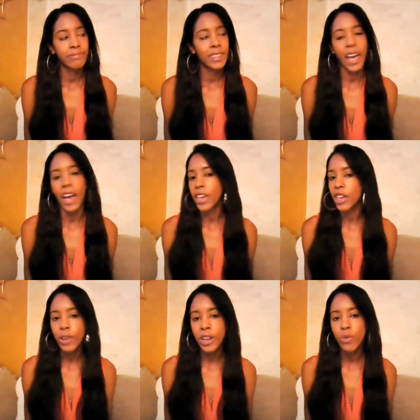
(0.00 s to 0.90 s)
get
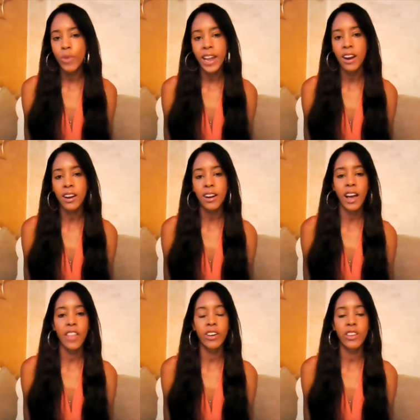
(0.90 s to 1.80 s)
you anywhere
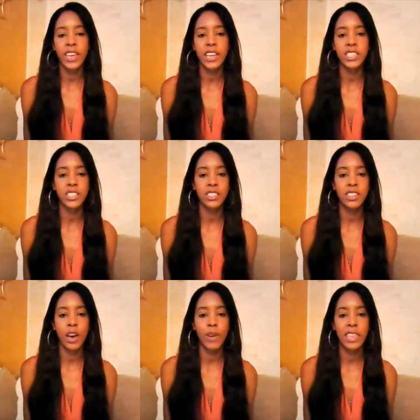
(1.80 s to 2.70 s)
other than just
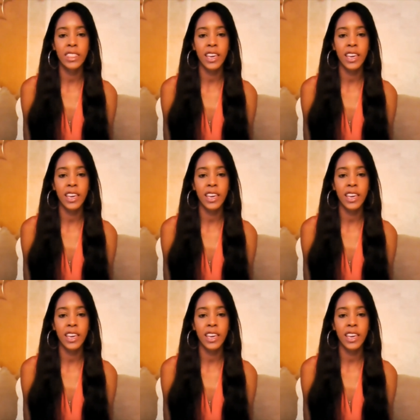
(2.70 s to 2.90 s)
knowing